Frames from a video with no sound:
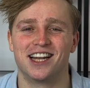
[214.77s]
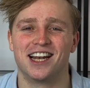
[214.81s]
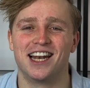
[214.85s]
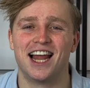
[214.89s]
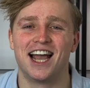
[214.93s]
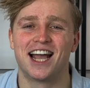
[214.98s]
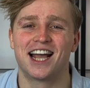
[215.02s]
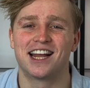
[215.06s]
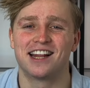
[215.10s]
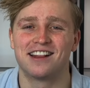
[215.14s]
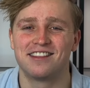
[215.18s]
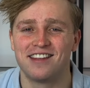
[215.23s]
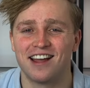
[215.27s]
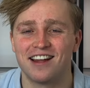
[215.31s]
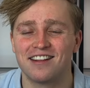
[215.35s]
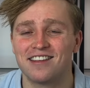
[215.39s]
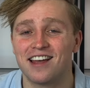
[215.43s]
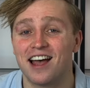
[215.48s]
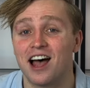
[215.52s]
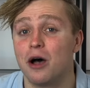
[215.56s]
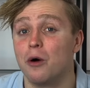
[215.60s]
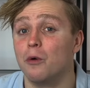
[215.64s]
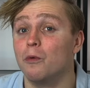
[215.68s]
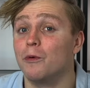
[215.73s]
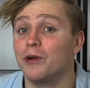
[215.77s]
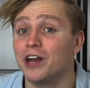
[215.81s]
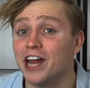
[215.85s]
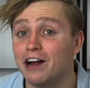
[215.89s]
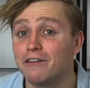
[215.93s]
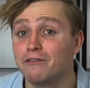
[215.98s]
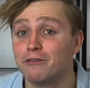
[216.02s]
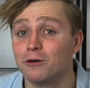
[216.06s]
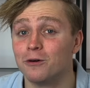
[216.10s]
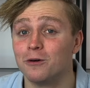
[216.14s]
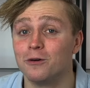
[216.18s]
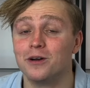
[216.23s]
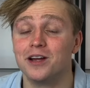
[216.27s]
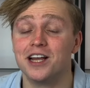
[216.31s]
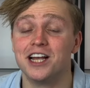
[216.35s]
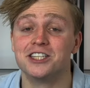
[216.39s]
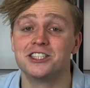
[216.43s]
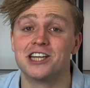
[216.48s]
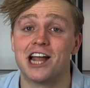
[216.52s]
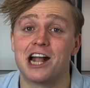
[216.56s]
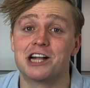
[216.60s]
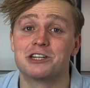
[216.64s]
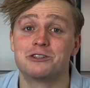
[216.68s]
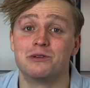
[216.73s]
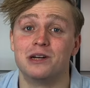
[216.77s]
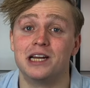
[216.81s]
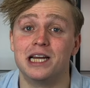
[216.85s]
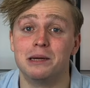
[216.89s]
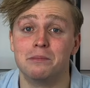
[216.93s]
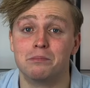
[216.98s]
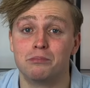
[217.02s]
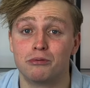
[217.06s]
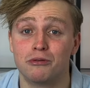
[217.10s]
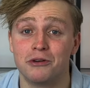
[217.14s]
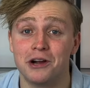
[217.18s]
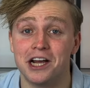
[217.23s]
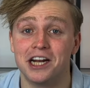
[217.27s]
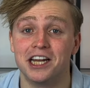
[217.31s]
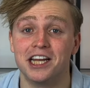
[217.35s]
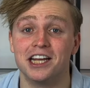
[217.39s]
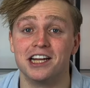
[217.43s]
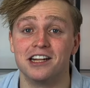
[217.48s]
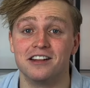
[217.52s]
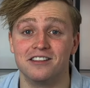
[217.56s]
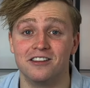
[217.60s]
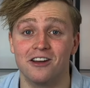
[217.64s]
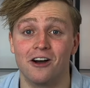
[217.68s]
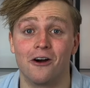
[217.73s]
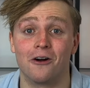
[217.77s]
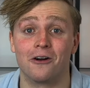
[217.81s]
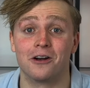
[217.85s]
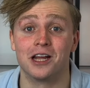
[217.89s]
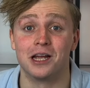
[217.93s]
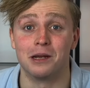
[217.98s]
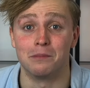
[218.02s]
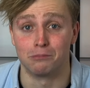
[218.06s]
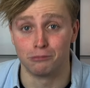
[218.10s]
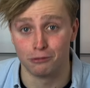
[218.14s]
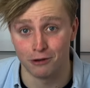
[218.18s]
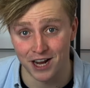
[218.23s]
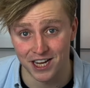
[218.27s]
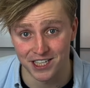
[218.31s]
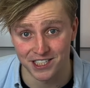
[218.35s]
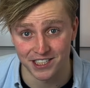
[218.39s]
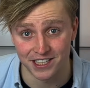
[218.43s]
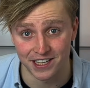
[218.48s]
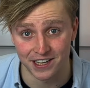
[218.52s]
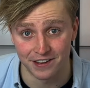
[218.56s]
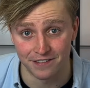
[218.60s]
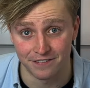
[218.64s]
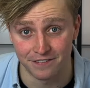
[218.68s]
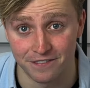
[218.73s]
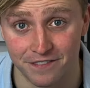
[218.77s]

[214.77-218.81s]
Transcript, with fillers: Lac Teta whatever is actually pretty darn impressive.